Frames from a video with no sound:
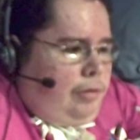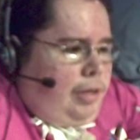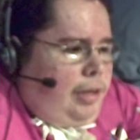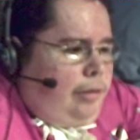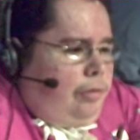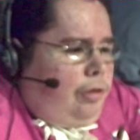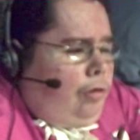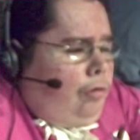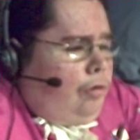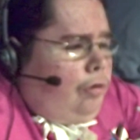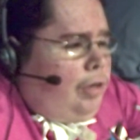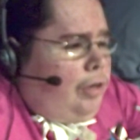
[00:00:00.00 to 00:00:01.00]
we all
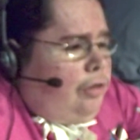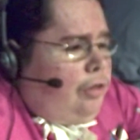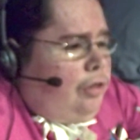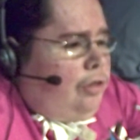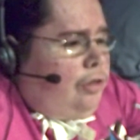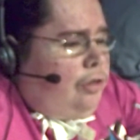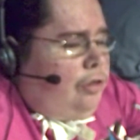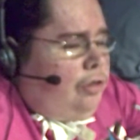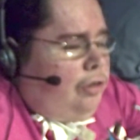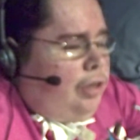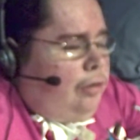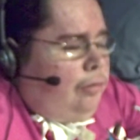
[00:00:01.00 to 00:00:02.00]
know how this is gonna turn
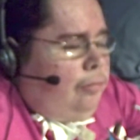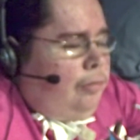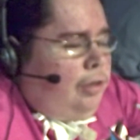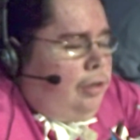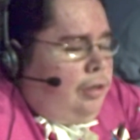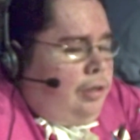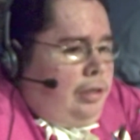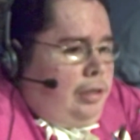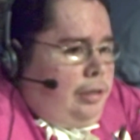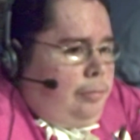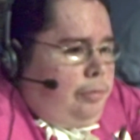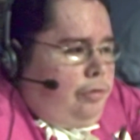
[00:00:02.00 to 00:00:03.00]
out.
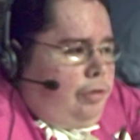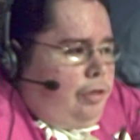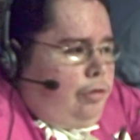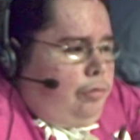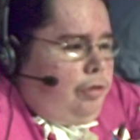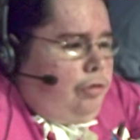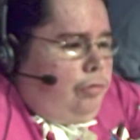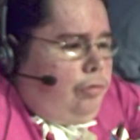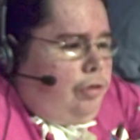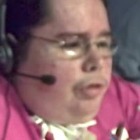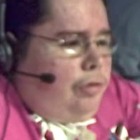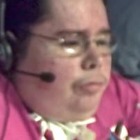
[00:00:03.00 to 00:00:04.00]
Between the three
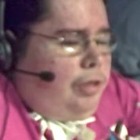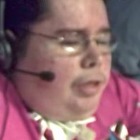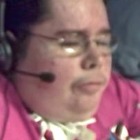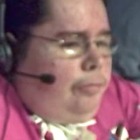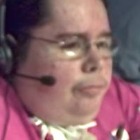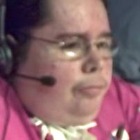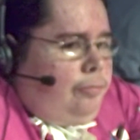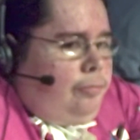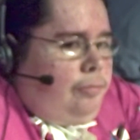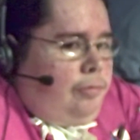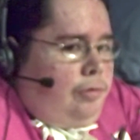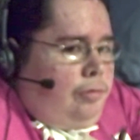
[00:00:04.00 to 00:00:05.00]
choices we have,
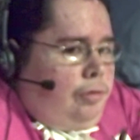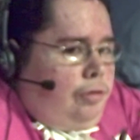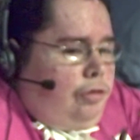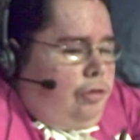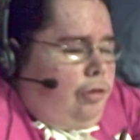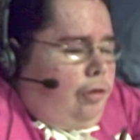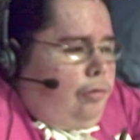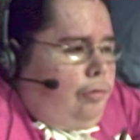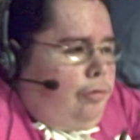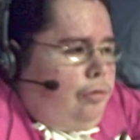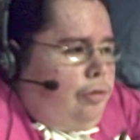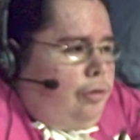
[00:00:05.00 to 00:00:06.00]
you should know
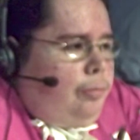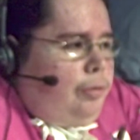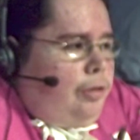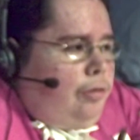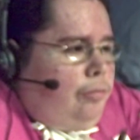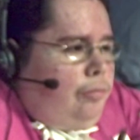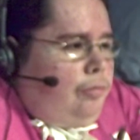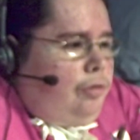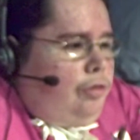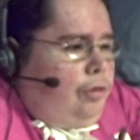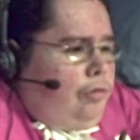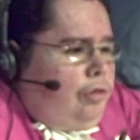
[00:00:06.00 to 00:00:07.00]
who's gonna be
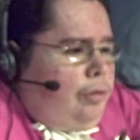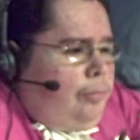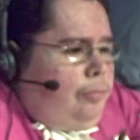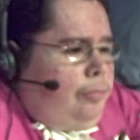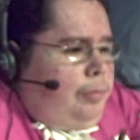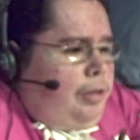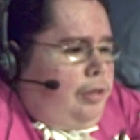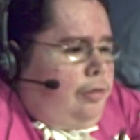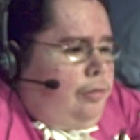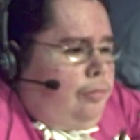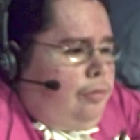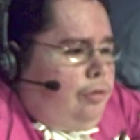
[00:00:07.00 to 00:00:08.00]
chosen by the
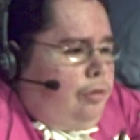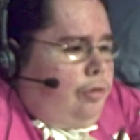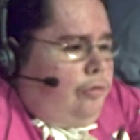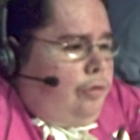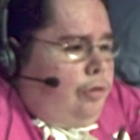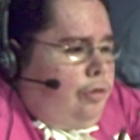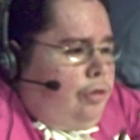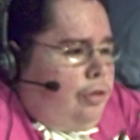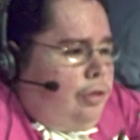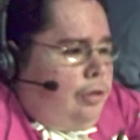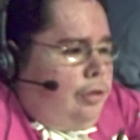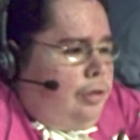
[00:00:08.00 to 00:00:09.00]
universe,
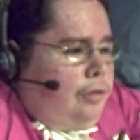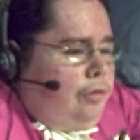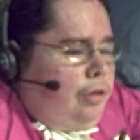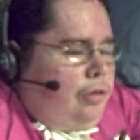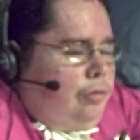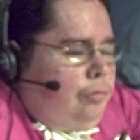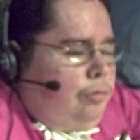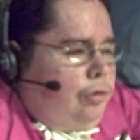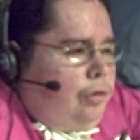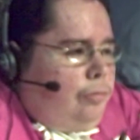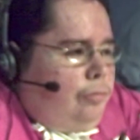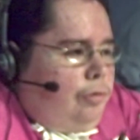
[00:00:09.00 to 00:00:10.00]
if that's really
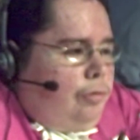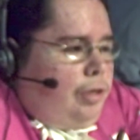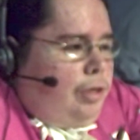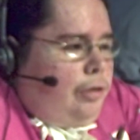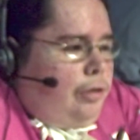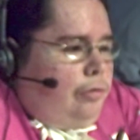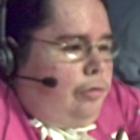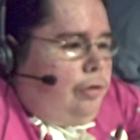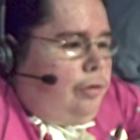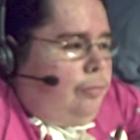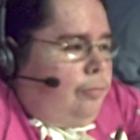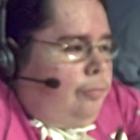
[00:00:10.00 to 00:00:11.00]
the way they do it.
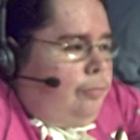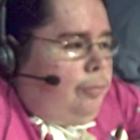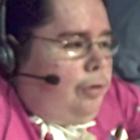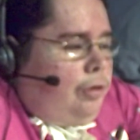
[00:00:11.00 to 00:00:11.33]
But